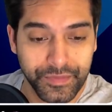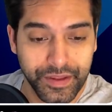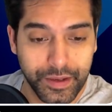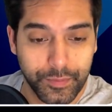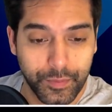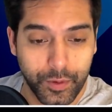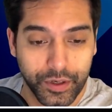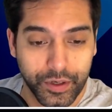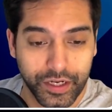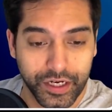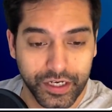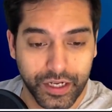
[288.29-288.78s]

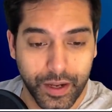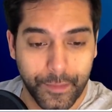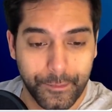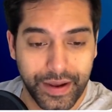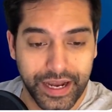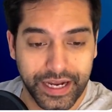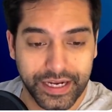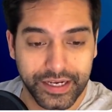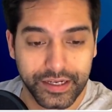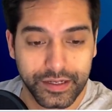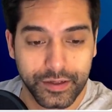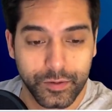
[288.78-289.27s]
But we're going to come
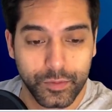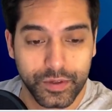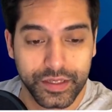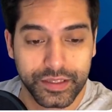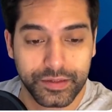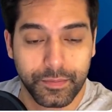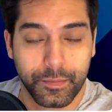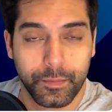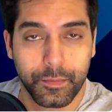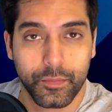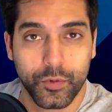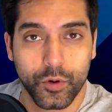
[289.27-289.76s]
back
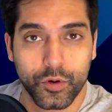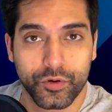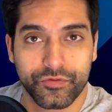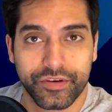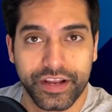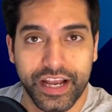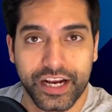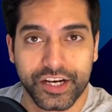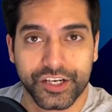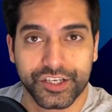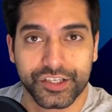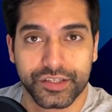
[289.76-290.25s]
with more
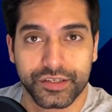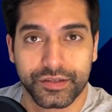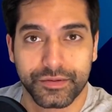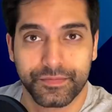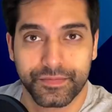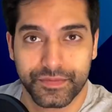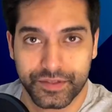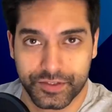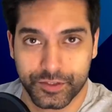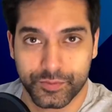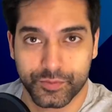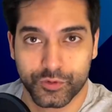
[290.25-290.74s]
reaction.
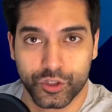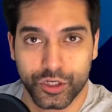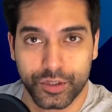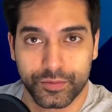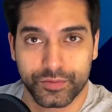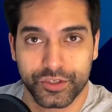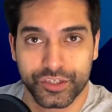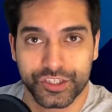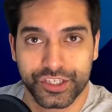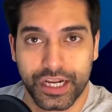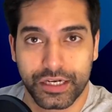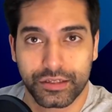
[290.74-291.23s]

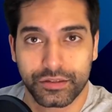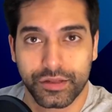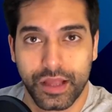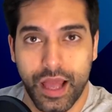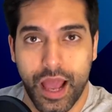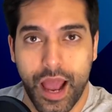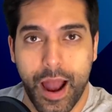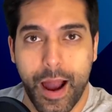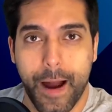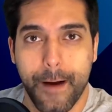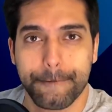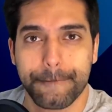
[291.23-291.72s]
Subscribe to the channel.
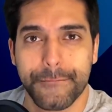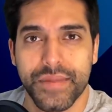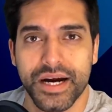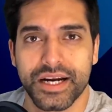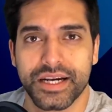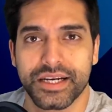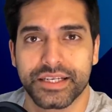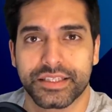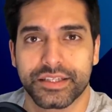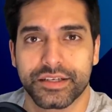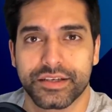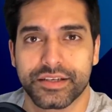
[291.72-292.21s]
I'm
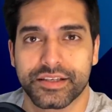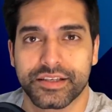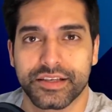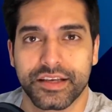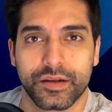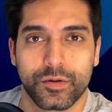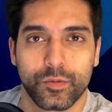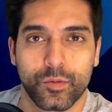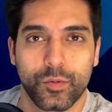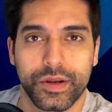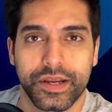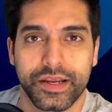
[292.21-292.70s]
Maya
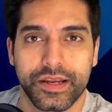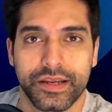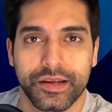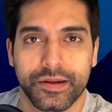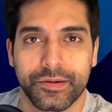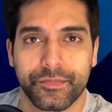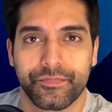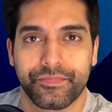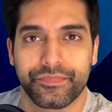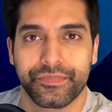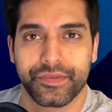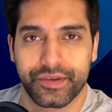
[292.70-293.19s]
TC, and we
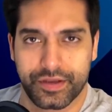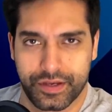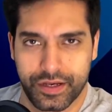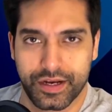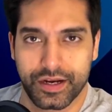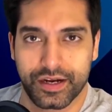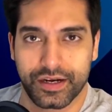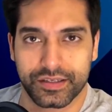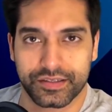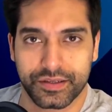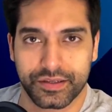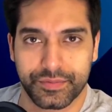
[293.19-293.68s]

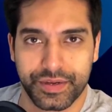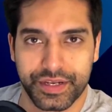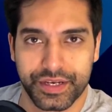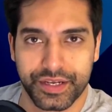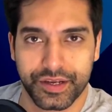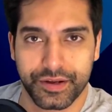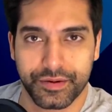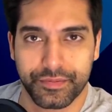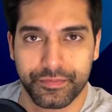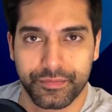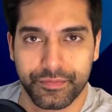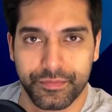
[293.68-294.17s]
are the
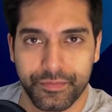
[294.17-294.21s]
media.